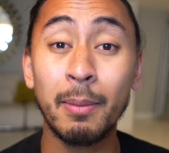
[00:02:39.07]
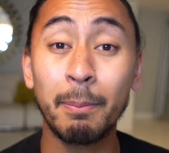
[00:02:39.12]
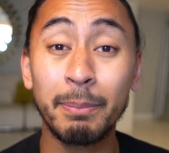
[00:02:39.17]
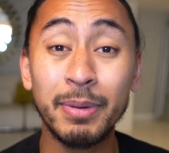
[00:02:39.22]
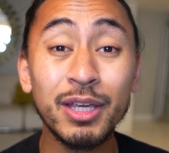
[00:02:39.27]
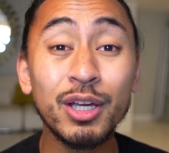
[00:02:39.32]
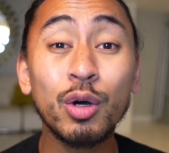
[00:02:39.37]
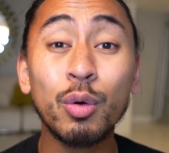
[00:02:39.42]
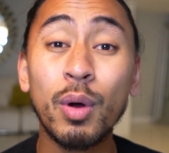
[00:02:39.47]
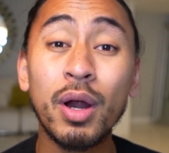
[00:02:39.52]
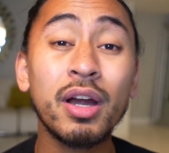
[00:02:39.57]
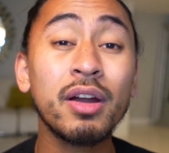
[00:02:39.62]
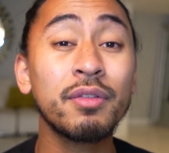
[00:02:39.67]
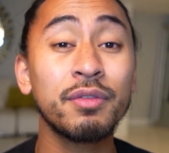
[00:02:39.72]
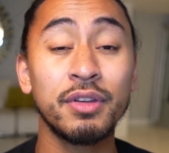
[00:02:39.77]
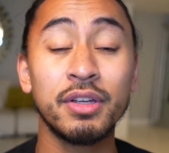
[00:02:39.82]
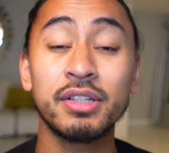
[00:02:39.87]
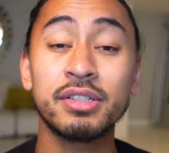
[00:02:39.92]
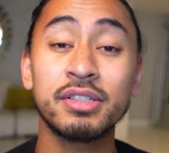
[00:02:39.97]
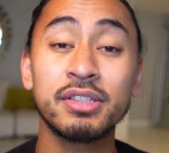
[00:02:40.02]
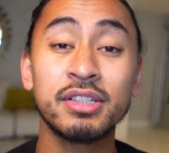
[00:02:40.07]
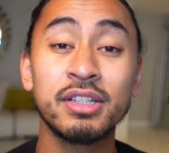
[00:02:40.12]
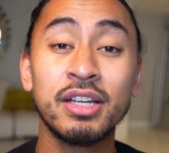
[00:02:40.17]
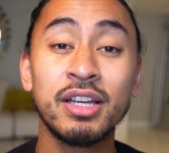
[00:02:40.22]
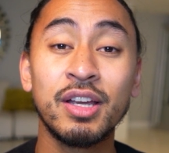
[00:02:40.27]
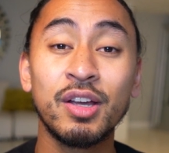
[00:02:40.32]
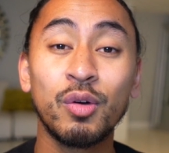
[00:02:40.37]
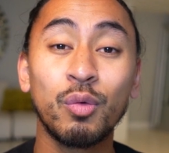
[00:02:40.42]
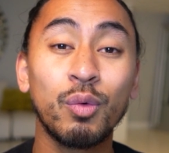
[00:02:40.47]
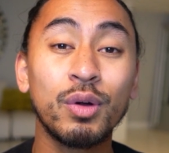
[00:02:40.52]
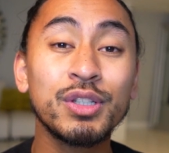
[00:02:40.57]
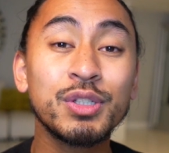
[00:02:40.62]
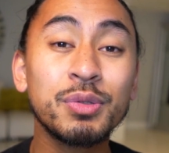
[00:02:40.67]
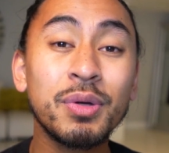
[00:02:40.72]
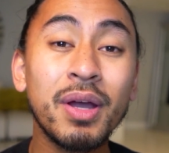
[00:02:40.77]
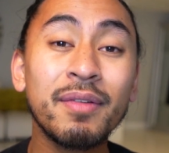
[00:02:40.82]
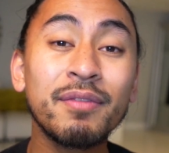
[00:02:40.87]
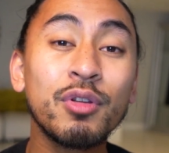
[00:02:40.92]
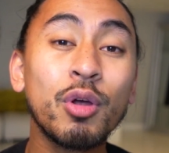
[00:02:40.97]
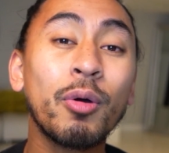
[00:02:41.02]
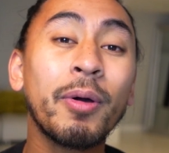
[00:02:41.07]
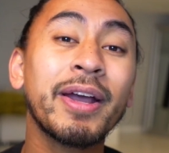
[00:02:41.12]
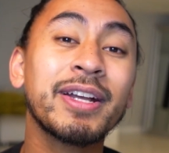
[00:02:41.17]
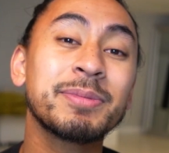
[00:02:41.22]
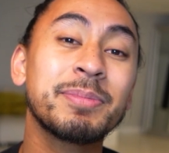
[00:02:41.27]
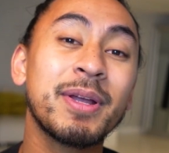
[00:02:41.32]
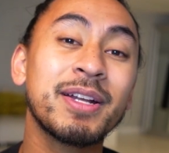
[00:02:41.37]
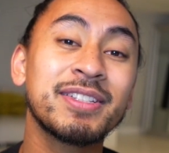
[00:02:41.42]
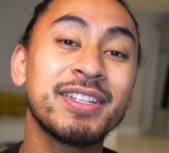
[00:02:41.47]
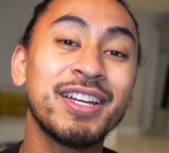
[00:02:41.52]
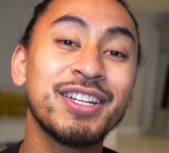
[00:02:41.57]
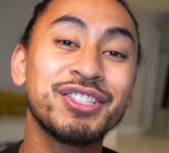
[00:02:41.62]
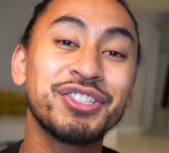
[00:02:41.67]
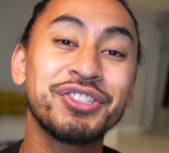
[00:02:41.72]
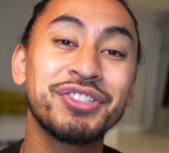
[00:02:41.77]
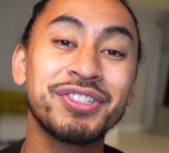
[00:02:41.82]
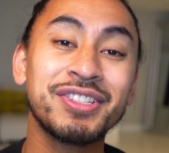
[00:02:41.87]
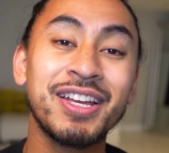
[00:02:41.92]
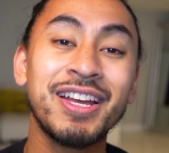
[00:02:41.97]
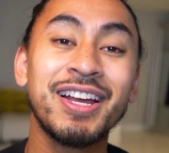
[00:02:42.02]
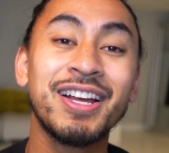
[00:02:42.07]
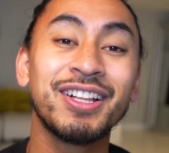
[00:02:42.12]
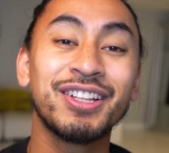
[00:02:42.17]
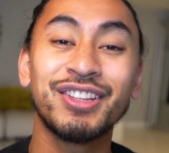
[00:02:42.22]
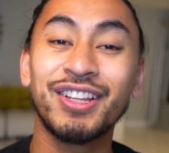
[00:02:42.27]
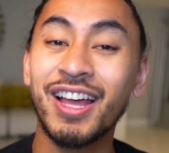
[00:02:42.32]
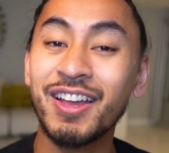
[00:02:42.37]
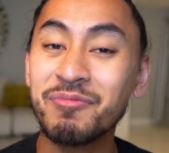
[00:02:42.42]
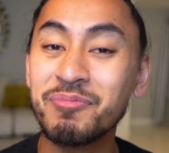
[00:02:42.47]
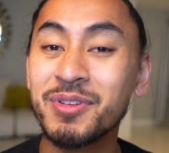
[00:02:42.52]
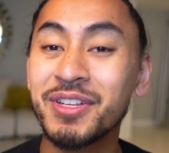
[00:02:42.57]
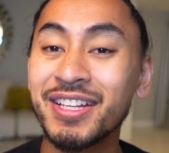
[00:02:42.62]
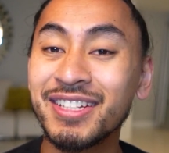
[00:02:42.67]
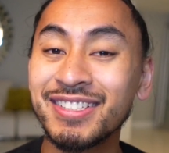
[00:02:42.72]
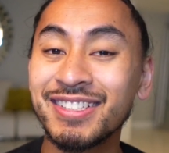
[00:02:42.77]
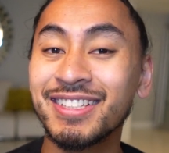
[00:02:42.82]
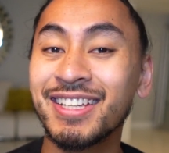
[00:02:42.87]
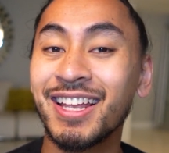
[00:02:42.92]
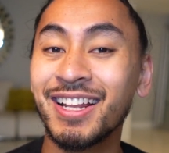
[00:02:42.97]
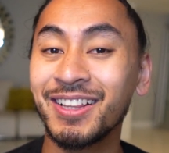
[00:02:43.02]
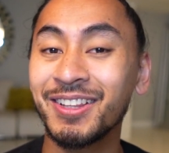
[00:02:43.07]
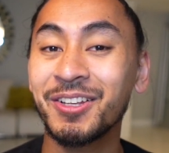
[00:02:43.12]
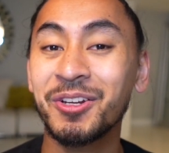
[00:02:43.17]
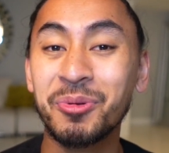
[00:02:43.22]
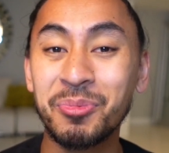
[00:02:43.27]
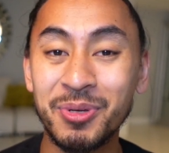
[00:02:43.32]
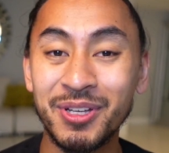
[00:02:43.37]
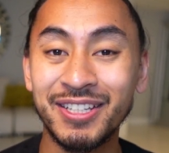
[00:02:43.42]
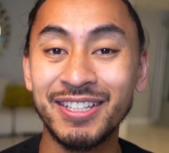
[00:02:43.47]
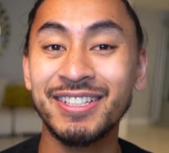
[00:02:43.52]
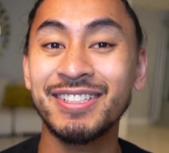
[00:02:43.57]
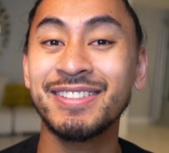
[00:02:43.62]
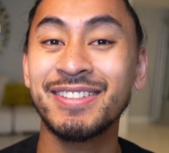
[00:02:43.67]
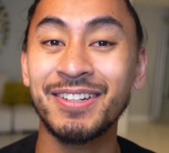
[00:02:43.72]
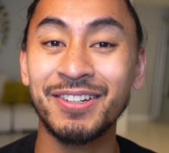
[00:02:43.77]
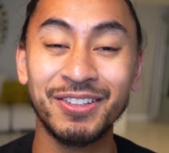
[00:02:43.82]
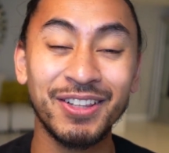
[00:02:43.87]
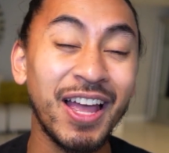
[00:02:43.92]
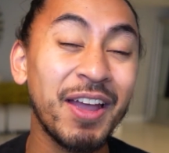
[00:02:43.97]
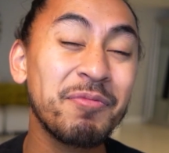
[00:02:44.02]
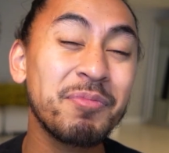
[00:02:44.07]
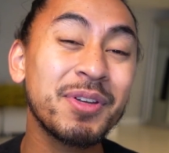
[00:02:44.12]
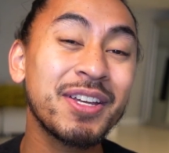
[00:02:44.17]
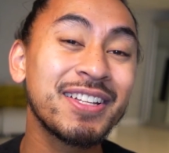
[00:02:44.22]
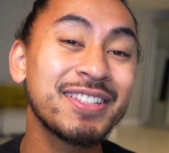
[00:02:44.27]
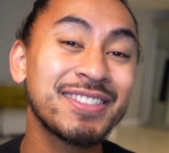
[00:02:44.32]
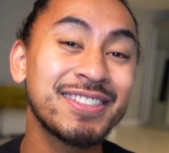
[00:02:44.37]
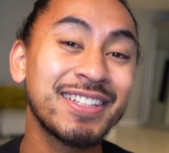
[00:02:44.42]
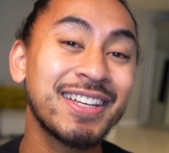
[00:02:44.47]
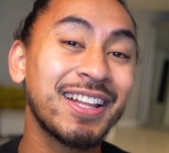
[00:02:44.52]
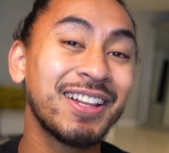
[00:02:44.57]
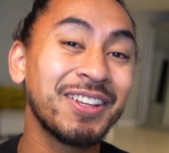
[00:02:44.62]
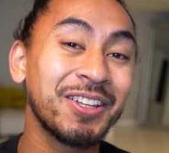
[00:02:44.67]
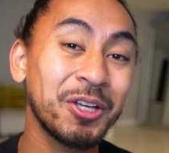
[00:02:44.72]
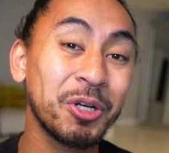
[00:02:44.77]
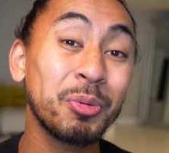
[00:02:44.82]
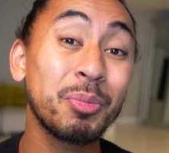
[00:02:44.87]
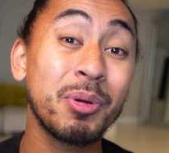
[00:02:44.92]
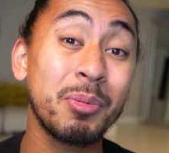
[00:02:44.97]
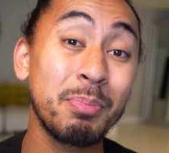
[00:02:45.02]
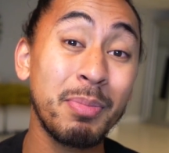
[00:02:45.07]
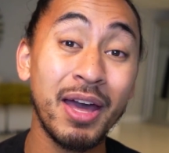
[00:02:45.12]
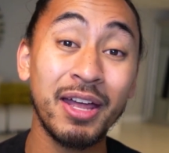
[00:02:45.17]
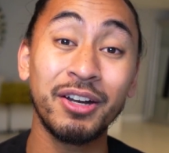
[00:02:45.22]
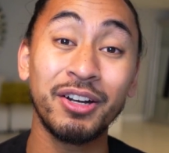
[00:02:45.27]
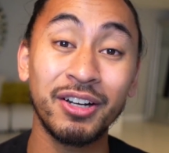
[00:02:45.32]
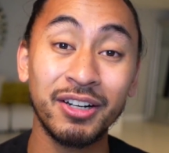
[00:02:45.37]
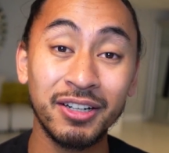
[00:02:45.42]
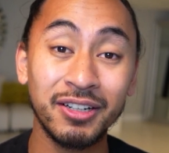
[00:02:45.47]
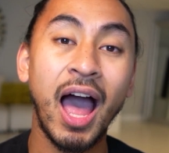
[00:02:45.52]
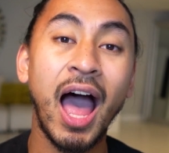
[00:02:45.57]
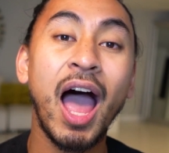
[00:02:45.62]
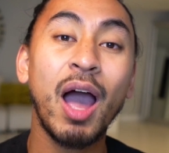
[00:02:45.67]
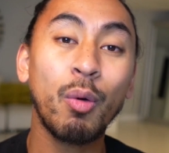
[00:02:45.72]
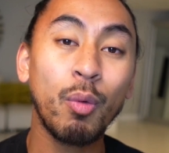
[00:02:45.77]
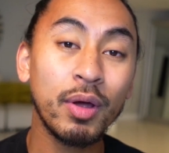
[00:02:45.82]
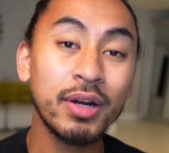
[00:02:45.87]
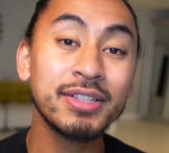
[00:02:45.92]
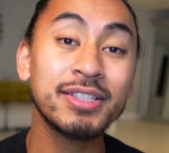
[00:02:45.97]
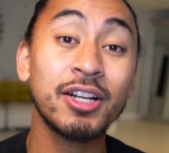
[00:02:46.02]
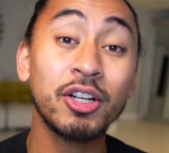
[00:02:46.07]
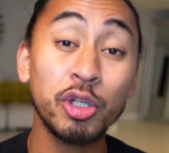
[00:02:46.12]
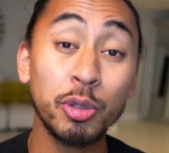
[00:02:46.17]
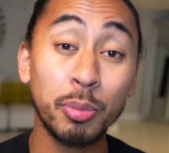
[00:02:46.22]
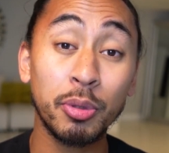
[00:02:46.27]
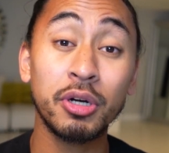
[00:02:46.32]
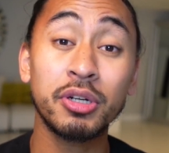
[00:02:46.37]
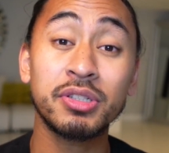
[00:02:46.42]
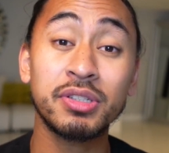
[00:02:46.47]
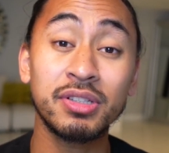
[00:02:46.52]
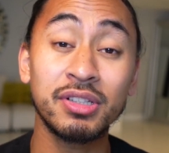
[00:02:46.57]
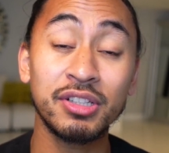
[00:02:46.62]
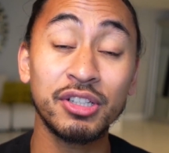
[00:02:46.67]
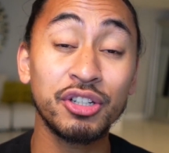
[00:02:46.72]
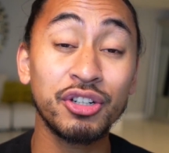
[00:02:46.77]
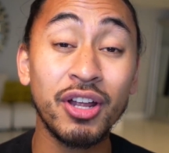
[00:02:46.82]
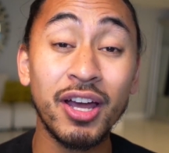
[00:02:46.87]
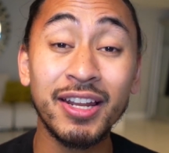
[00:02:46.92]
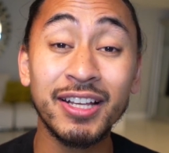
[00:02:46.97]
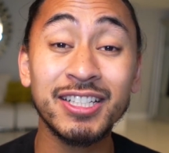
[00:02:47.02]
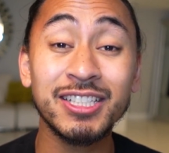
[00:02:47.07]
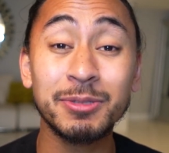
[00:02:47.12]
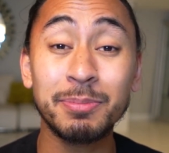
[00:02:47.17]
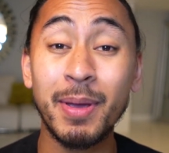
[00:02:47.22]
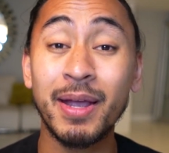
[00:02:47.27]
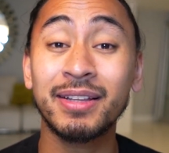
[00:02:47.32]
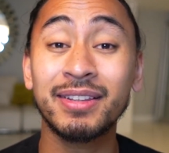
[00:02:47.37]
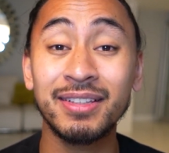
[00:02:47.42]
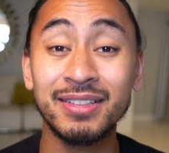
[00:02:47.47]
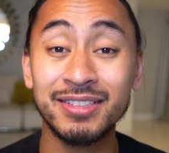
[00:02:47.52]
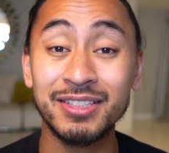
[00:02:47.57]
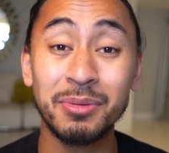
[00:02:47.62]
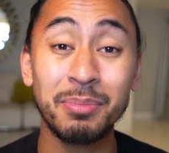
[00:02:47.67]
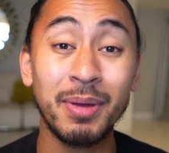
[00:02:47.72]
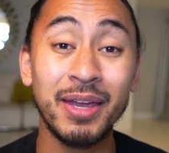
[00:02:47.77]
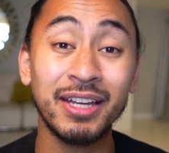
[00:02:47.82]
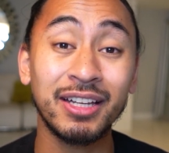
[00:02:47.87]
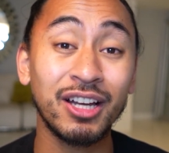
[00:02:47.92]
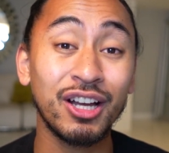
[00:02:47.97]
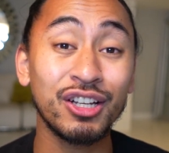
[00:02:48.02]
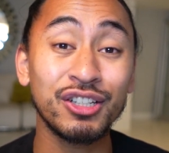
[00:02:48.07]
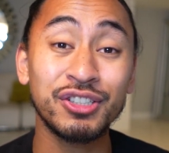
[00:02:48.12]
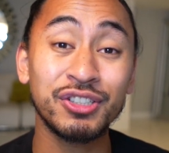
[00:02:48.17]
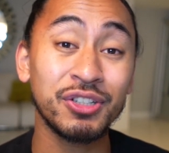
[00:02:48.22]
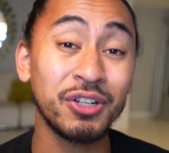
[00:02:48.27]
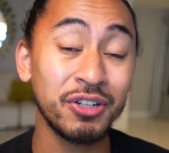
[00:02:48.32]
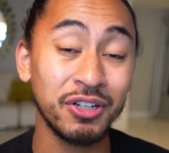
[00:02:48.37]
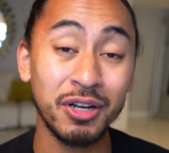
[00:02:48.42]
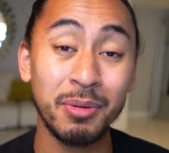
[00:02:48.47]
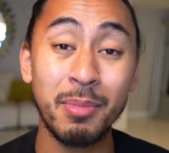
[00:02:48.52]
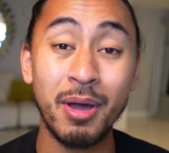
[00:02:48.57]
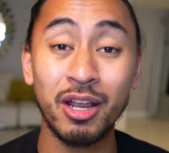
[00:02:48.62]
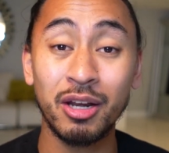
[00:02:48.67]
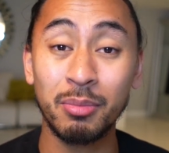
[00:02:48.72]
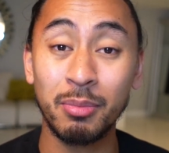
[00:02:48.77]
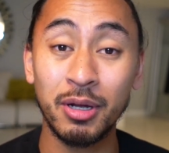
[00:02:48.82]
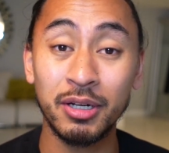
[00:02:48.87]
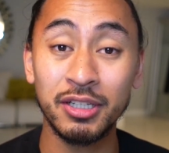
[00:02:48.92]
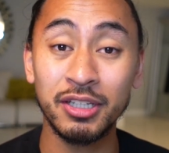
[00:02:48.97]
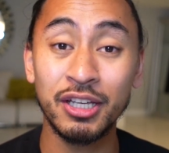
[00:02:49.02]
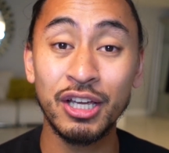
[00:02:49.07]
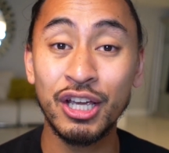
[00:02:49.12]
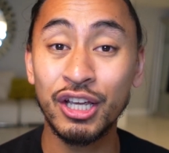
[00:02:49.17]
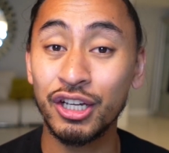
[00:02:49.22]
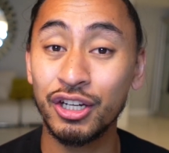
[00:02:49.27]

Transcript: Be aware of this. Once you have no expectations, life begins to get a little bit easier. Life begins to get a little bit better. I want to tell you personally, you're not expected to make a certain amount of money.